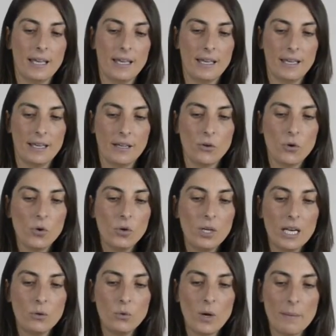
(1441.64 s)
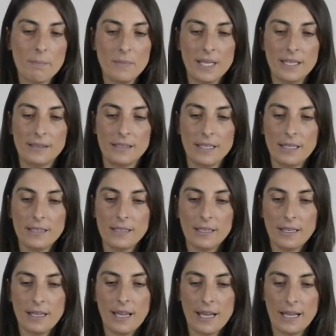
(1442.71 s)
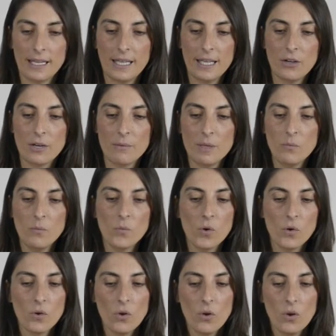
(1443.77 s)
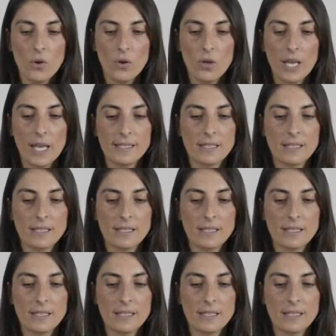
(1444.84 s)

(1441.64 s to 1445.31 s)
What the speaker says: that the camera suggests me with this ambient lighting.